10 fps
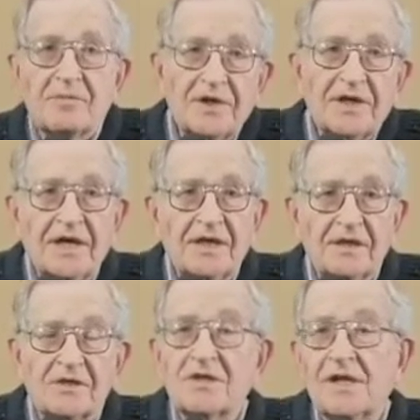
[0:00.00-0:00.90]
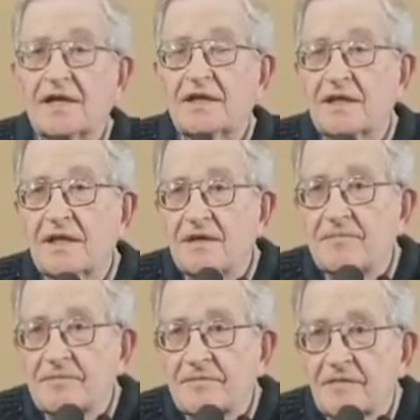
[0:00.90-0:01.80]
pointed out that selecting
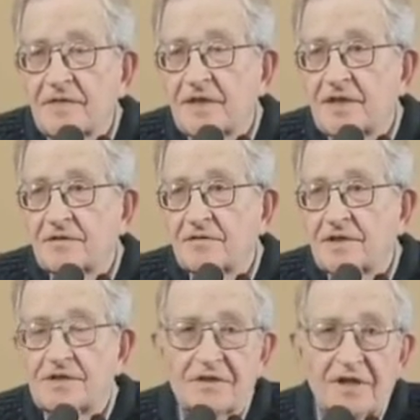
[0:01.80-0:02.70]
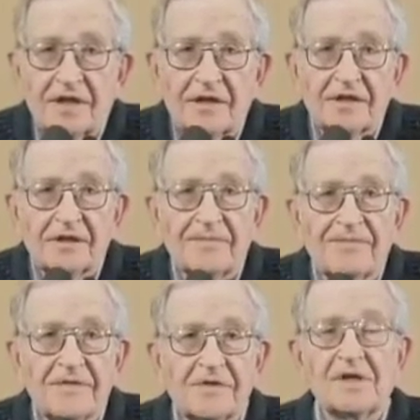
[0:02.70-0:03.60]
them is like
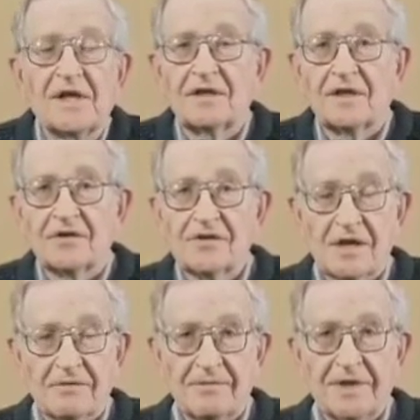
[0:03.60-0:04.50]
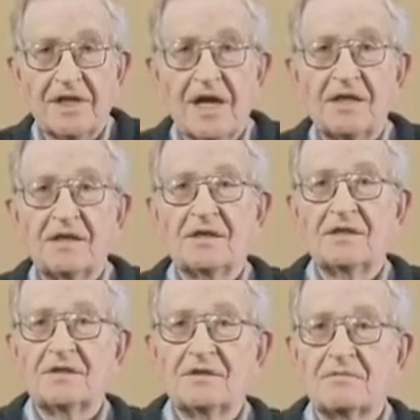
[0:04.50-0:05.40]
selecting Osama bin Laden
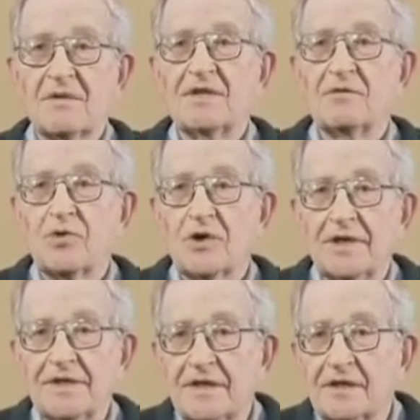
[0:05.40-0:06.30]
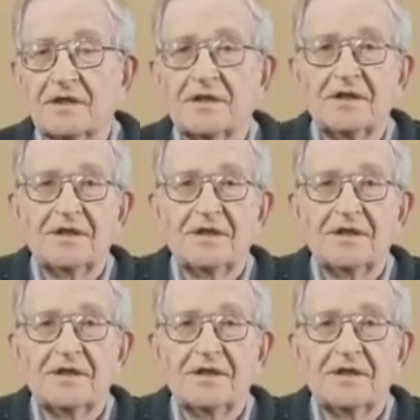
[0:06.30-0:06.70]
to run the war on terror.